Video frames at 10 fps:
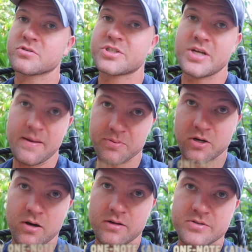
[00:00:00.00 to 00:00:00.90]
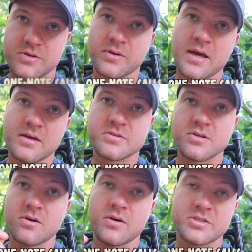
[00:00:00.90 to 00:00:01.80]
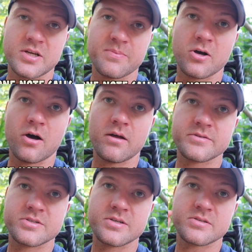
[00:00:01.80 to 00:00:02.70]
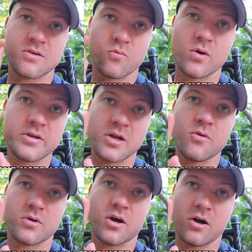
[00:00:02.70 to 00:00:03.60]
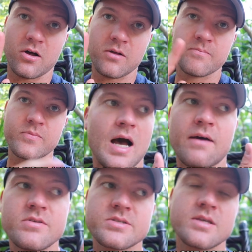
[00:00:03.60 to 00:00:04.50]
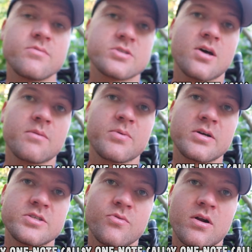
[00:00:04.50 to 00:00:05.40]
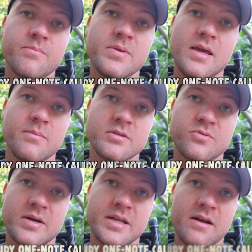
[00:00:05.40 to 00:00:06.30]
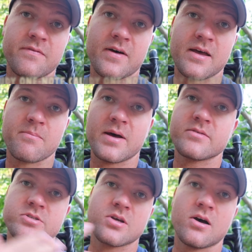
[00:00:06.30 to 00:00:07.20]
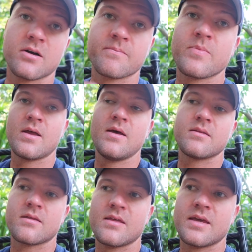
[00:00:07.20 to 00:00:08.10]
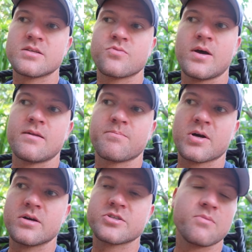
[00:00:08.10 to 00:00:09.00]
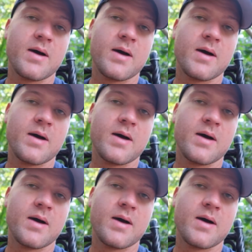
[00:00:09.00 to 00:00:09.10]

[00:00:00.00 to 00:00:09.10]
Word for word: their chip calls, okay? So a chip call is just the one note call. Obviously with songbirds, you wanna be able to identify them by their song. The thing is when birds are